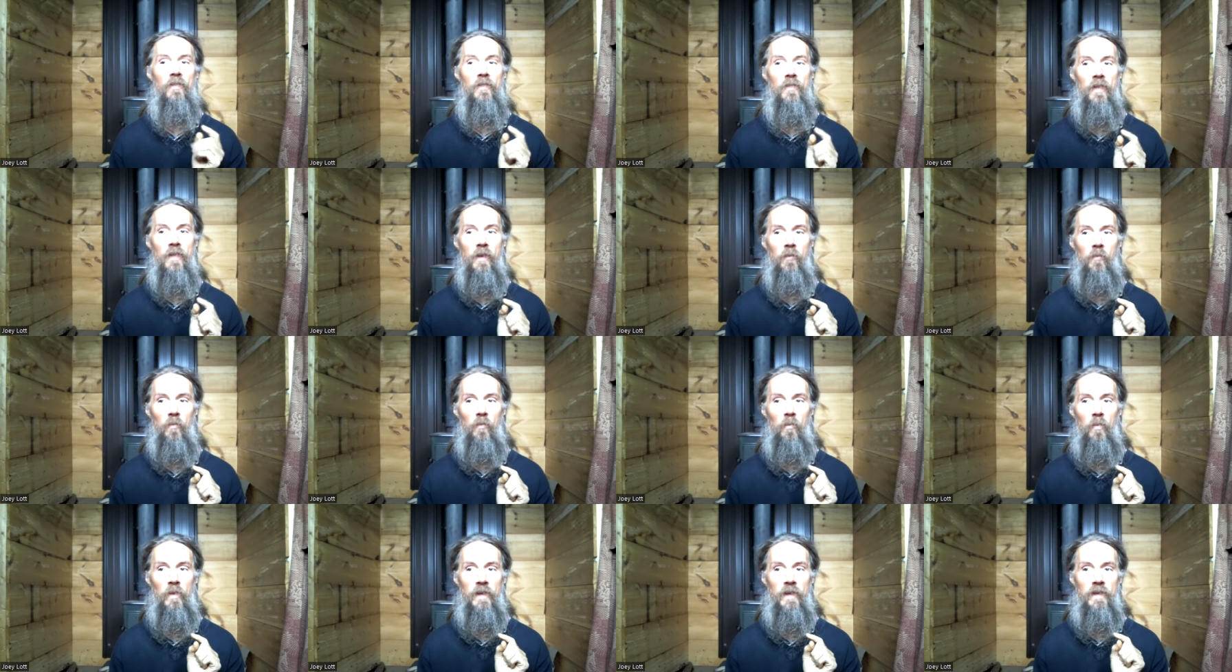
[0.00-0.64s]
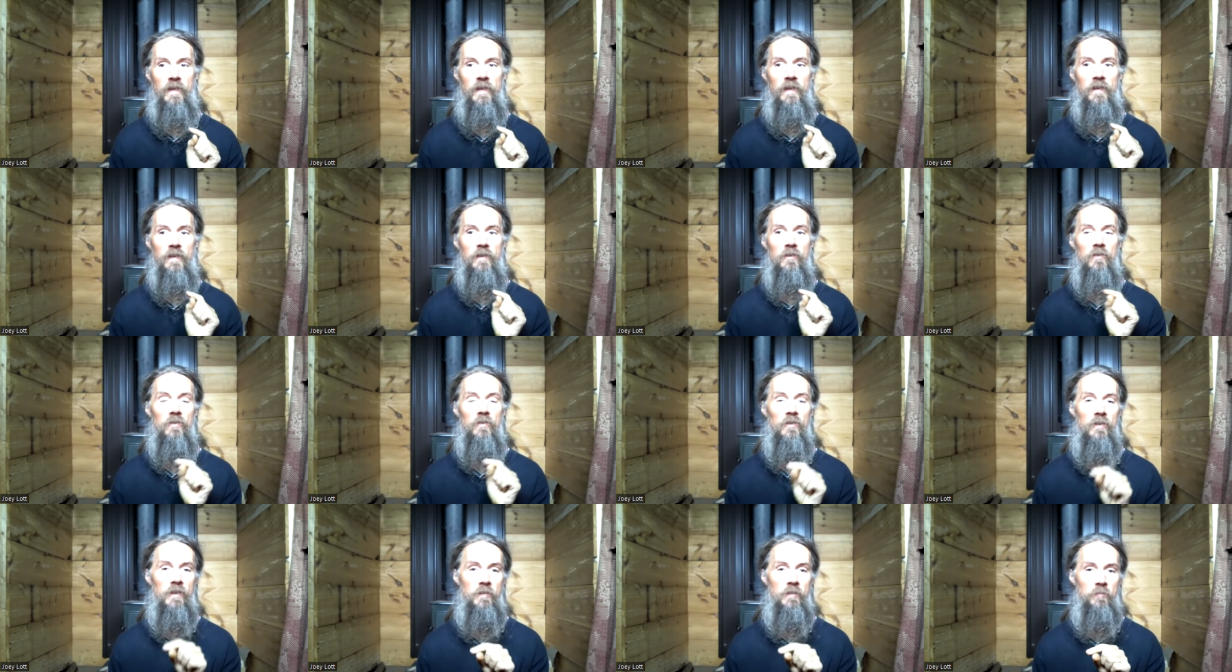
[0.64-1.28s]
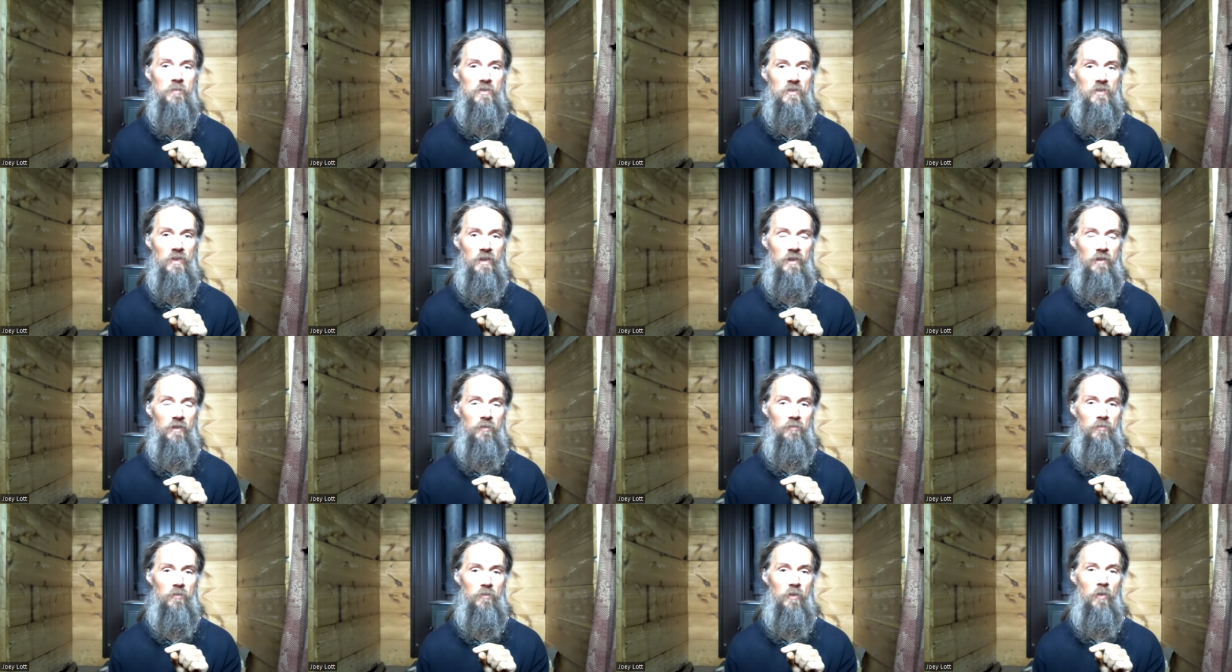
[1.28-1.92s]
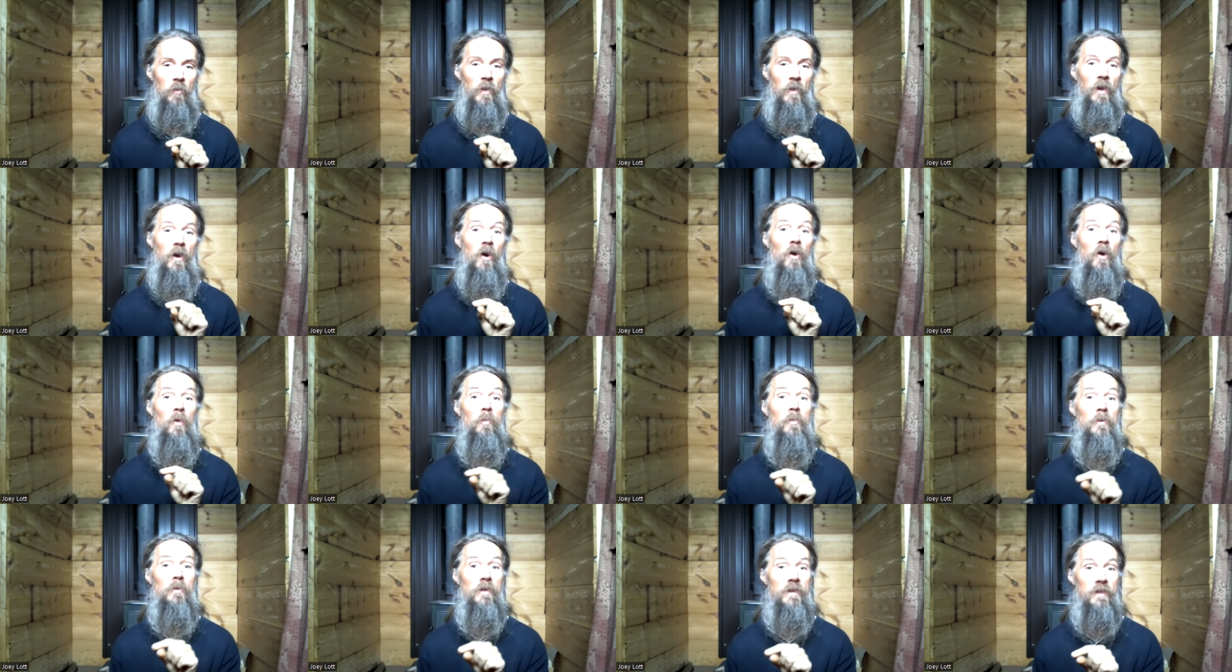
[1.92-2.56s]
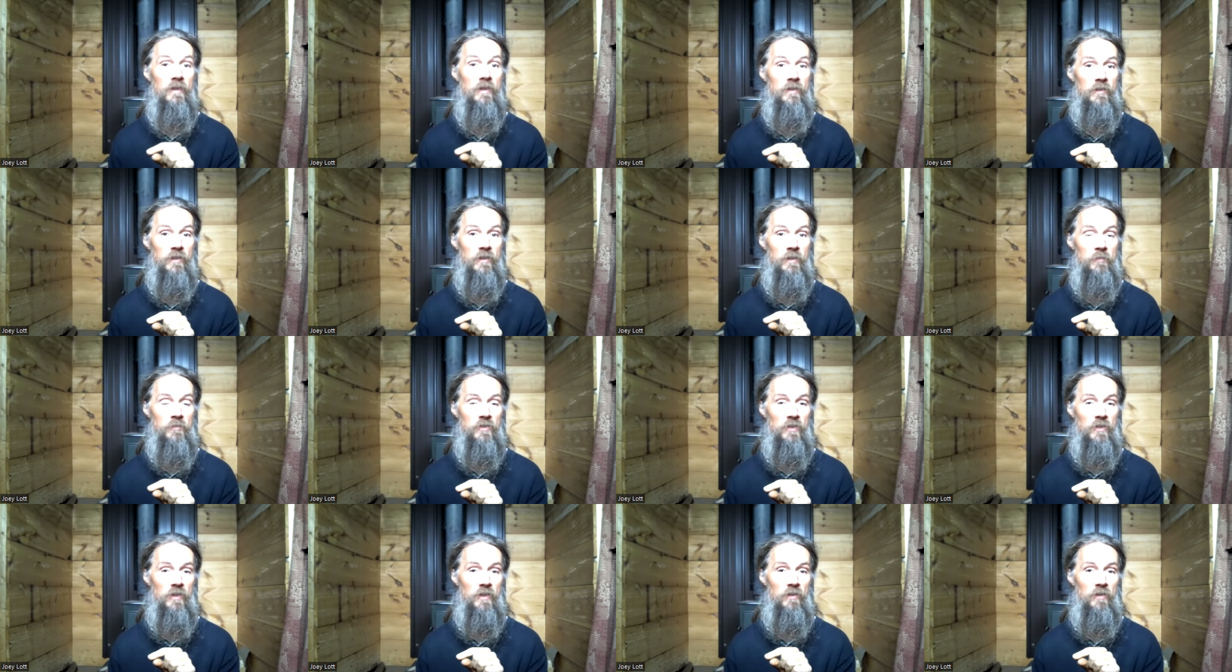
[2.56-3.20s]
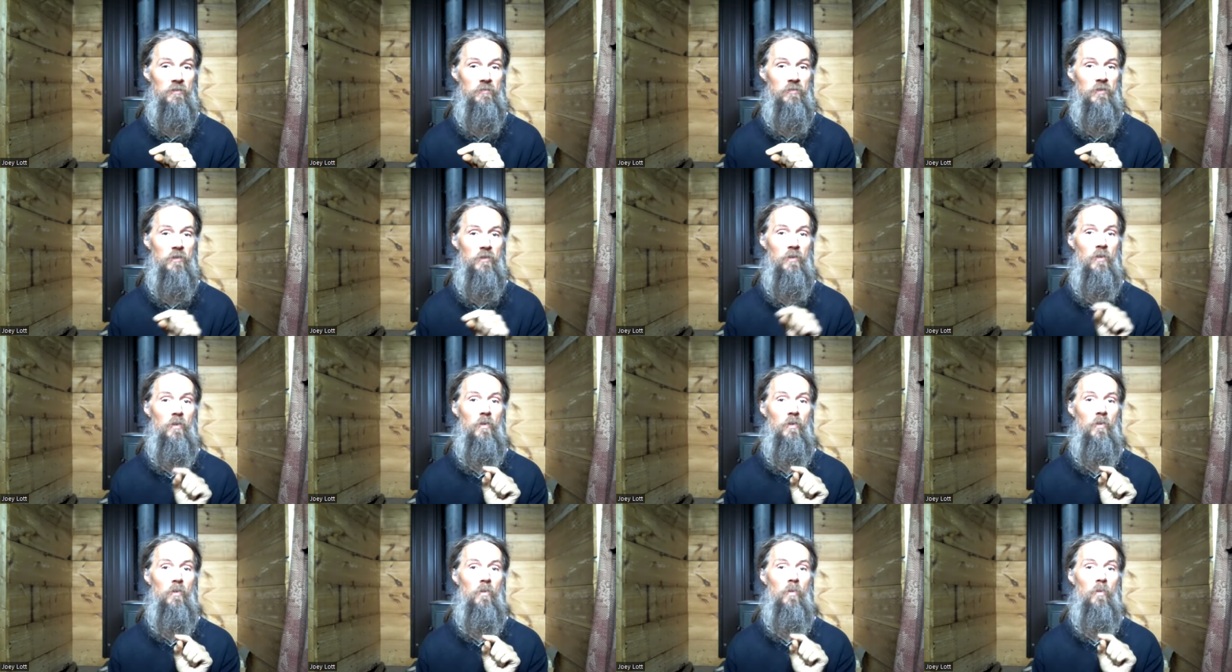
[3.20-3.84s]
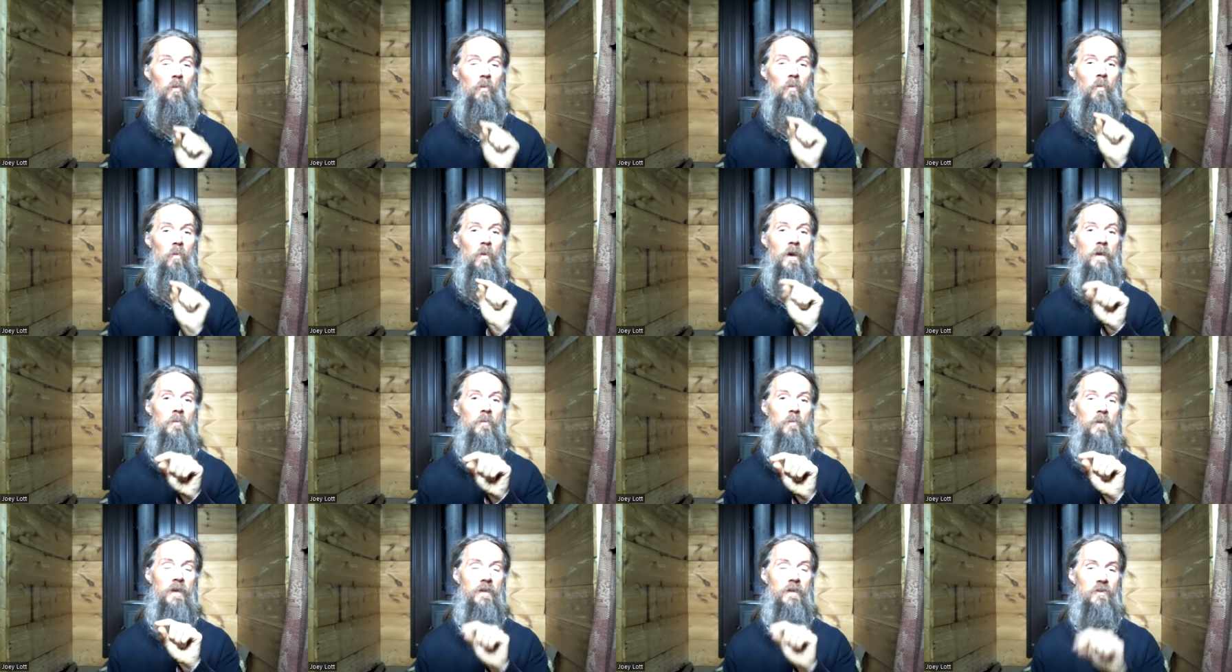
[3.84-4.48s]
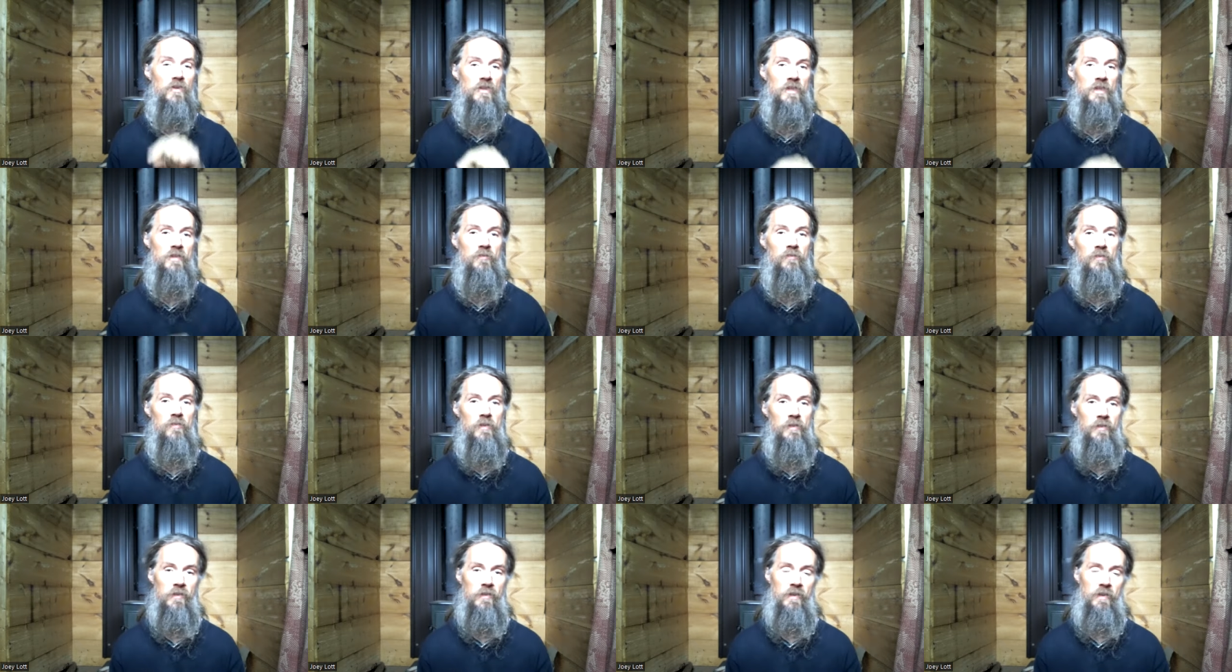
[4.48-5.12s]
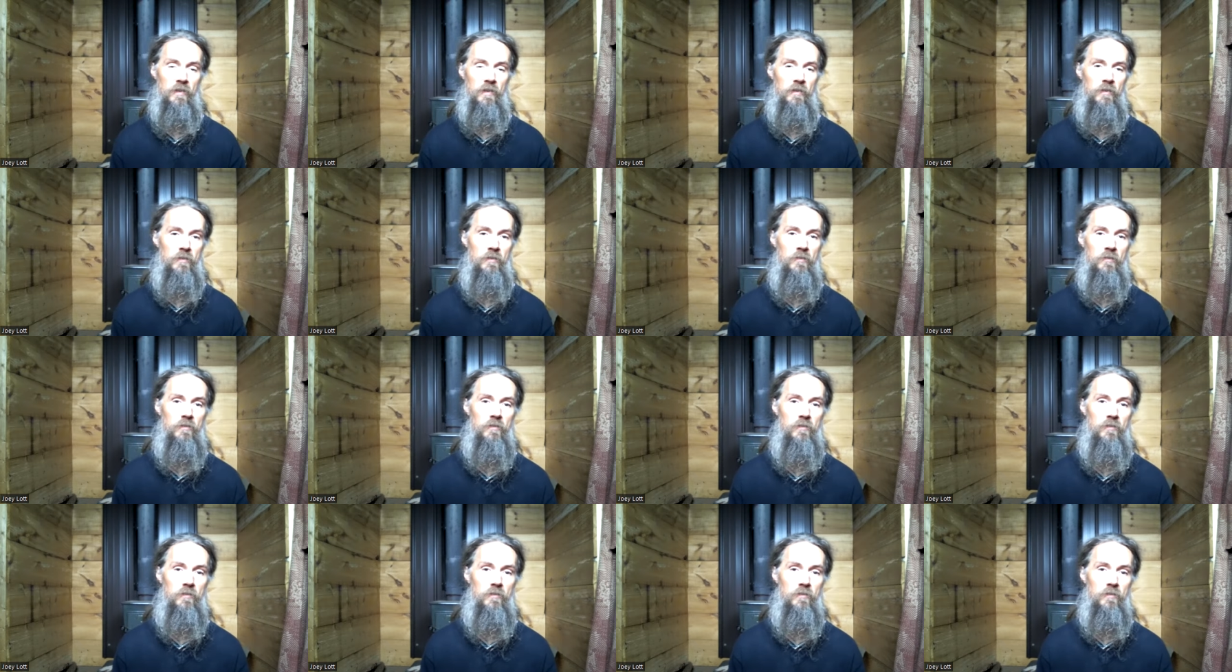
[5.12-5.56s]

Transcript: that we get a glimpse of, or we hope we'll get a glimpse of when we achieve the thing.